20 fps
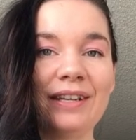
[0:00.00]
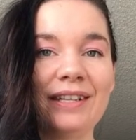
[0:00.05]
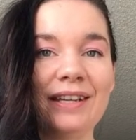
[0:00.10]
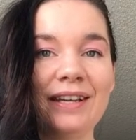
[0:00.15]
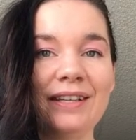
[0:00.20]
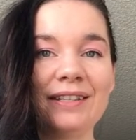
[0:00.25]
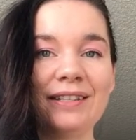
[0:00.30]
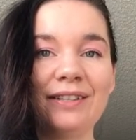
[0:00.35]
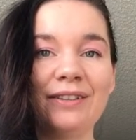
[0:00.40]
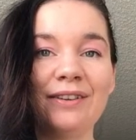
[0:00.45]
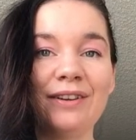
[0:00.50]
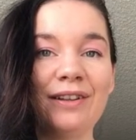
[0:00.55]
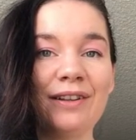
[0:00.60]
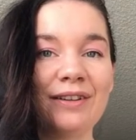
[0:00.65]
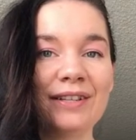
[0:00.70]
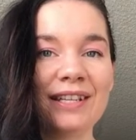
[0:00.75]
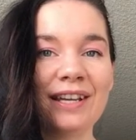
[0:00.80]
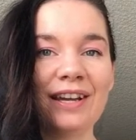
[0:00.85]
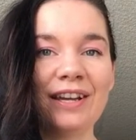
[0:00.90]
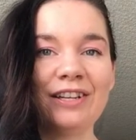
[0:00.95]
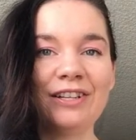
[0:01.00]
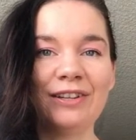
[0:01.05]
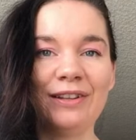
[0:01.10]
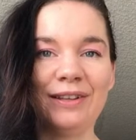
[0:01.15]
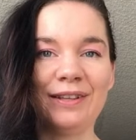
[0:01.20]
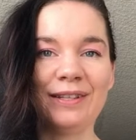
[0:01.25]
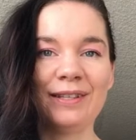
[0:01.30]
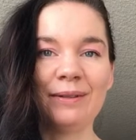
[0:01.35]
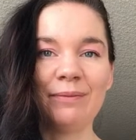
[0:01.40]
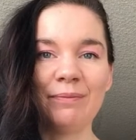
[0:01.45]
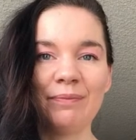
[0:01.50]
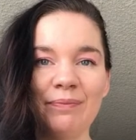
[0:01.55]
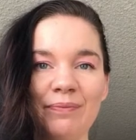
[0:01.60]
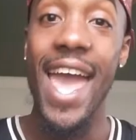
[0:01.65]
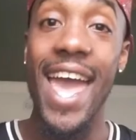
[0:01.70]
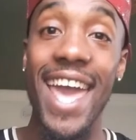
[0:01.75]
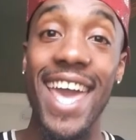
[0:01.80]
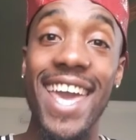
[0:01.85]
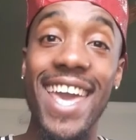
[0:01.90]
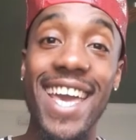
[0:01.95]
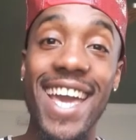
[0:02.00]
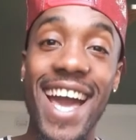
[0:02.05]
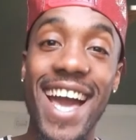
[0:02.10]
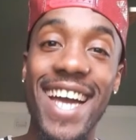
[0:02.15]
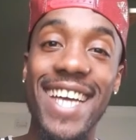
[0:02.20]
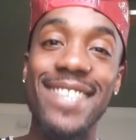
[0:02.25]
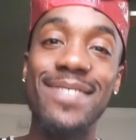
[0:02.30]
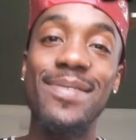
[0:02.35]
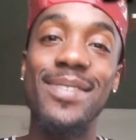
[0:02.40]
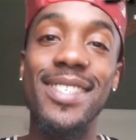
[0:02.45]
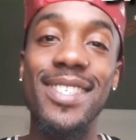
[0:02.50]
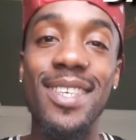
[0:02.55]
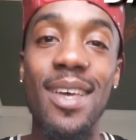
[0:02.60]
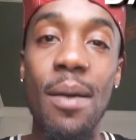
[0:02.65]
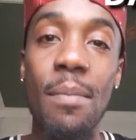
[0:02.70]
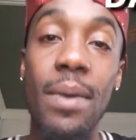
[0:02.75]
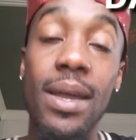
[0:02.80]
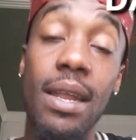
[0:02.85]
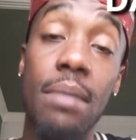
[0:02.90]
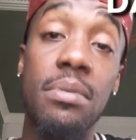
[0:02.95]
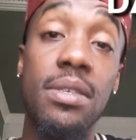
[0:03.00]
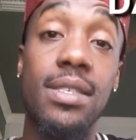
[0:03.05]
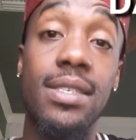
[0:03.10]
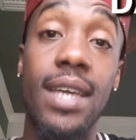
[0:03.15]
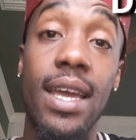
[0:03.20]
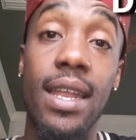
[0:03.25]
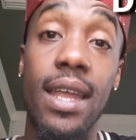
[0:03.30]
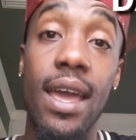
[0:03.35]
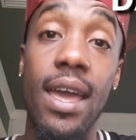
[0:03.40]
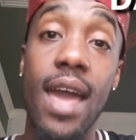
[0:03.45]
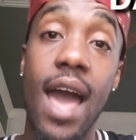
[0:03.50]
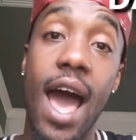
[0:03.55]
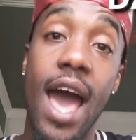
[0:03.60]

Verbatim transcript: dancer in Los Angeles. Hey guys, what's up? My name is DayDay.